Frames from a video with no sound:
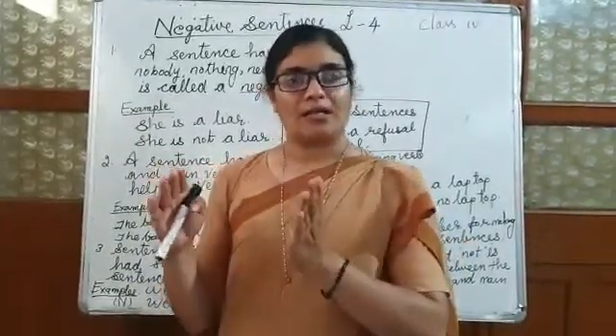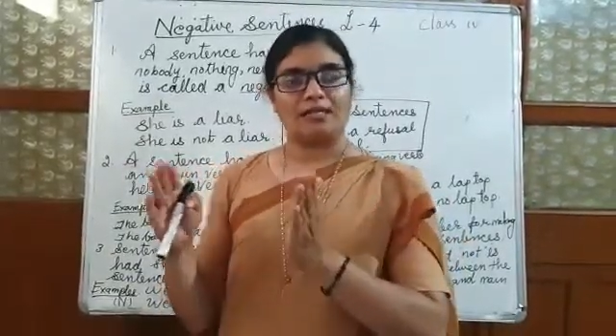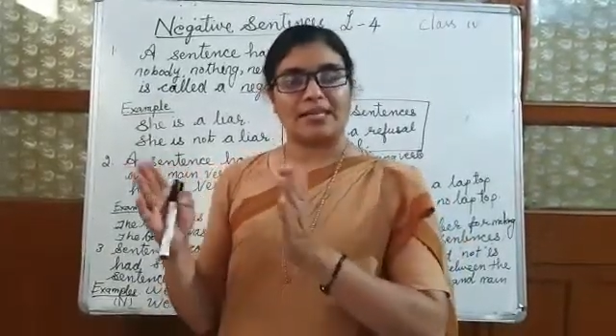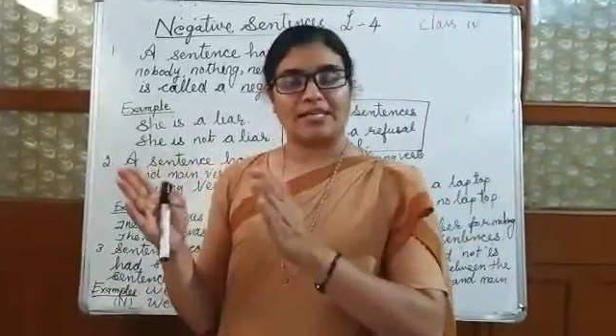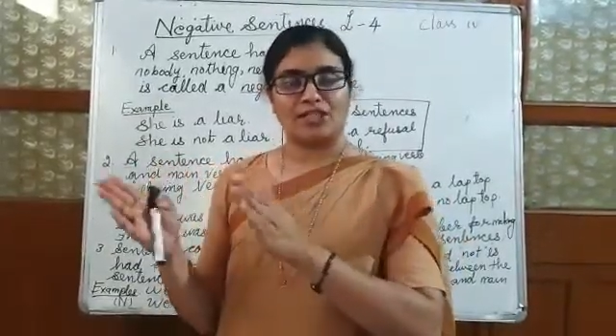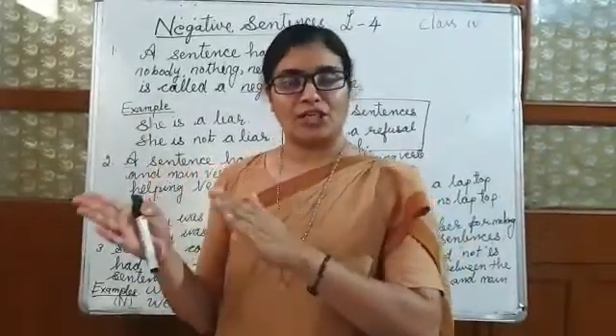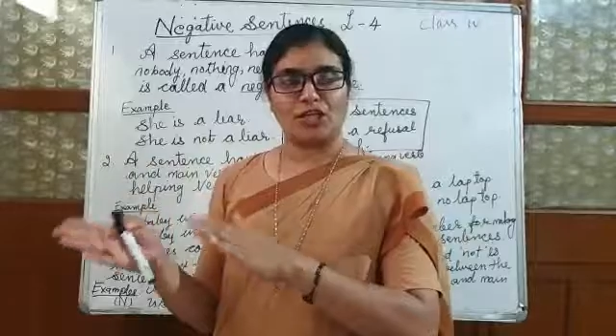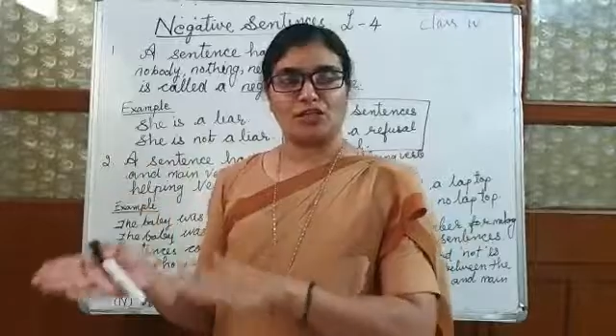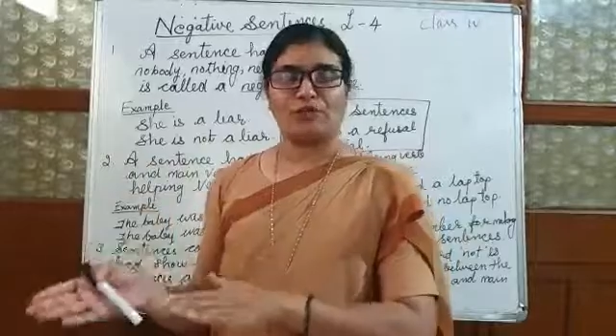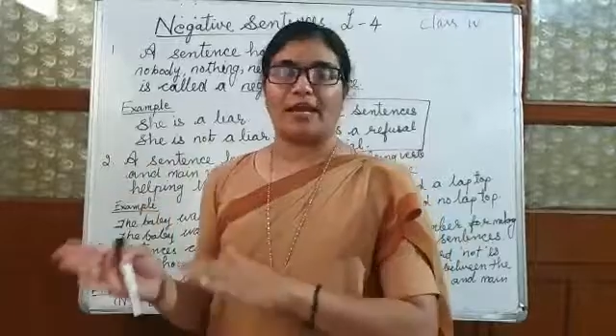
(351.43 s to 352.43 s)
changing
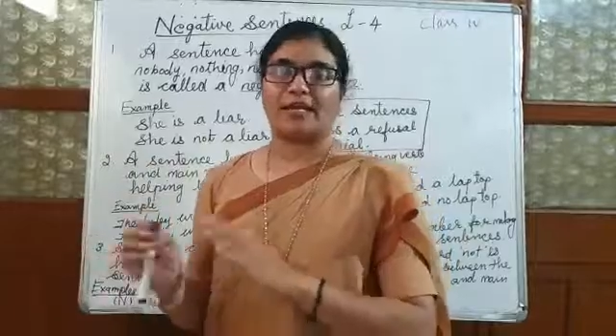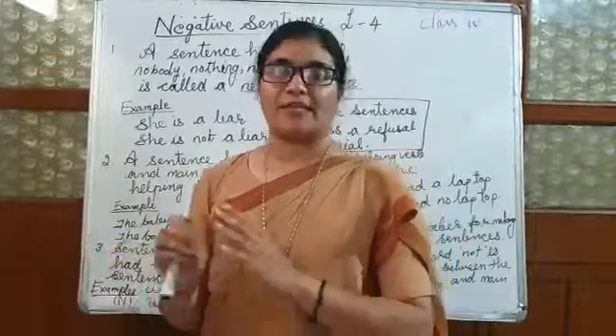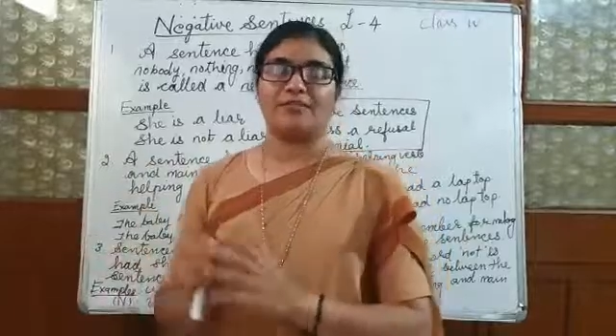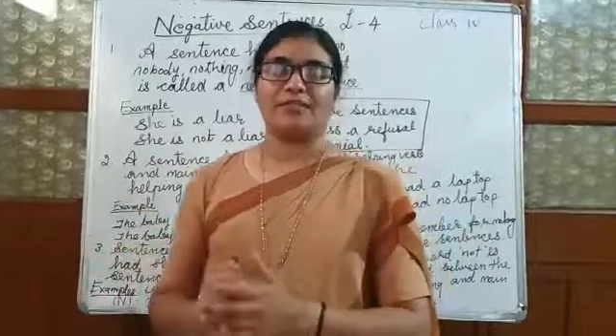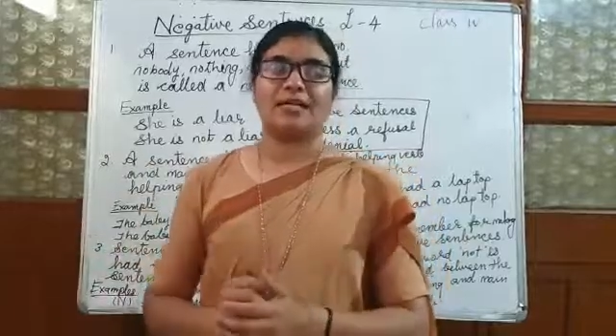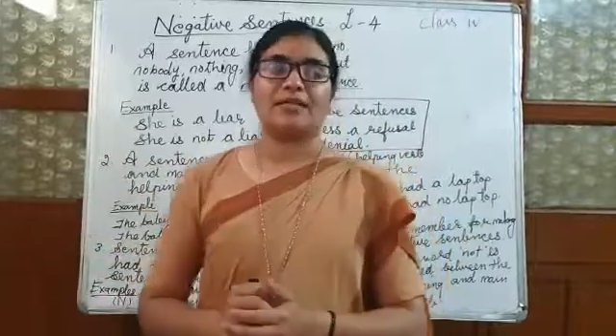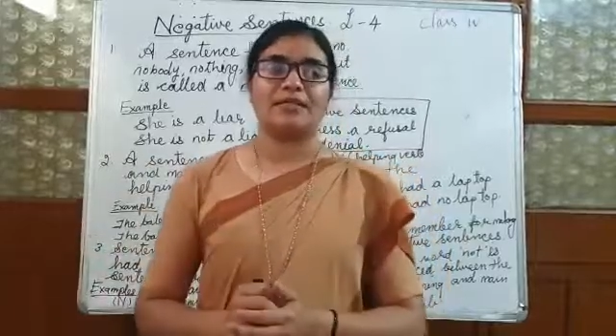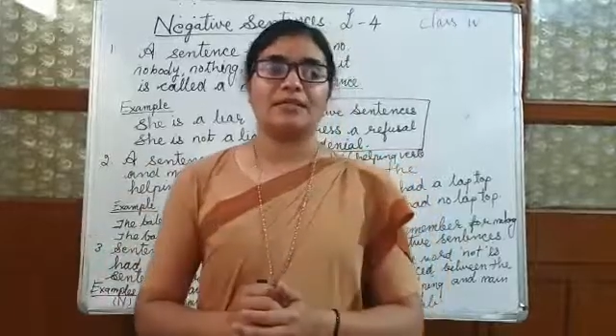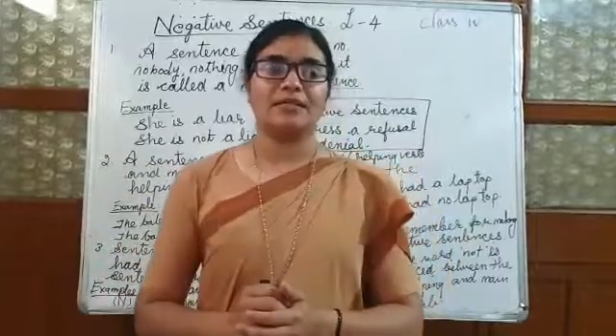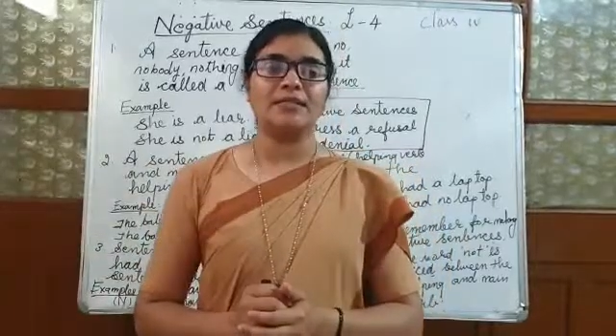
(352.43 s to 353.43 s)
into negative
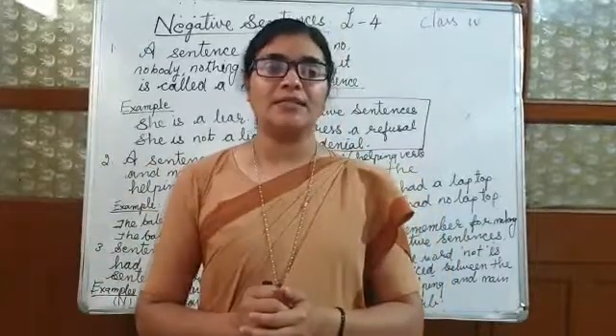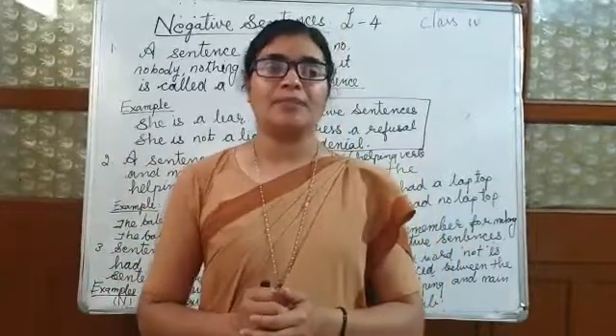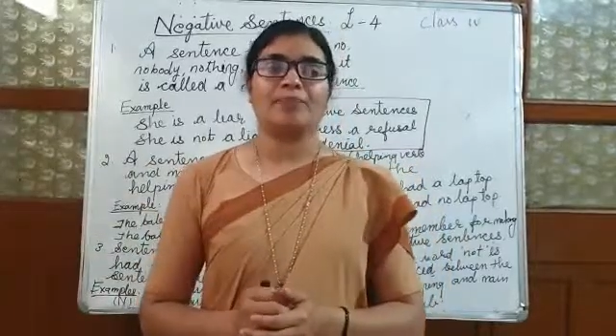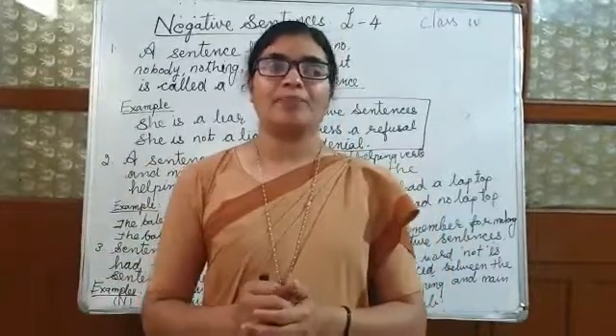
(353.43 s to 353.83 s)
sentences,